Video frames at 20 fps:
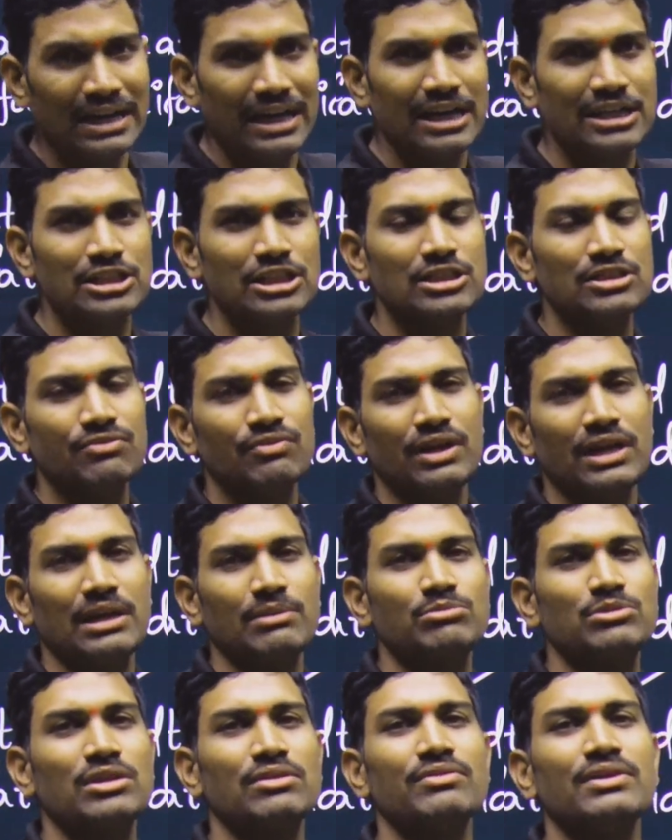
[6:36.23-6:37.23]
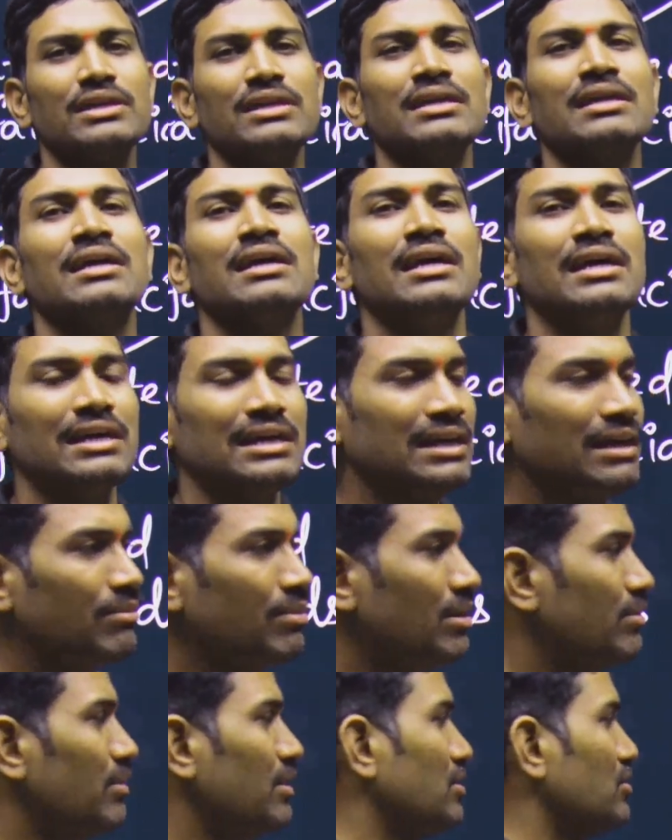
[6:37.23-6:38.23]
acids, we are observing
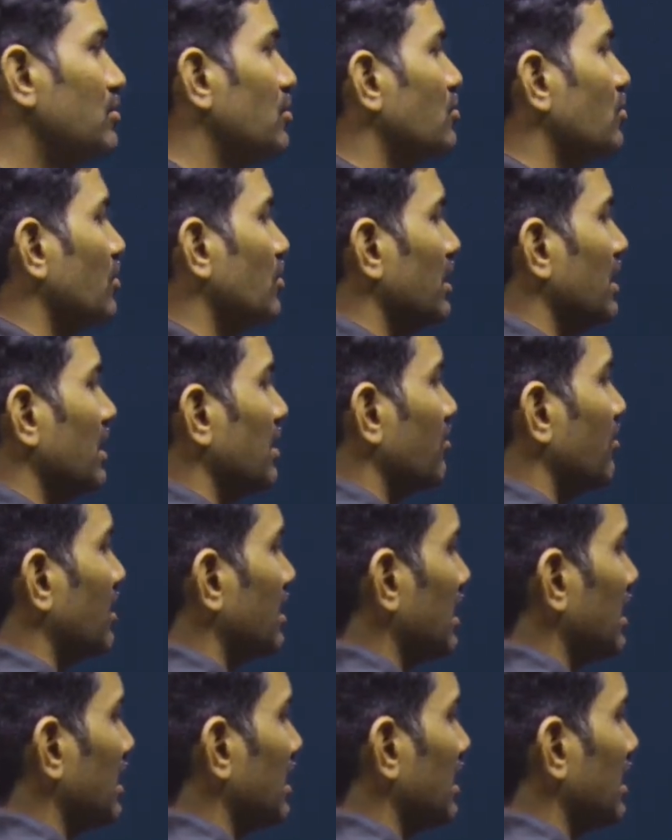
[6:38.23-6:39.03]
double bonds. So here what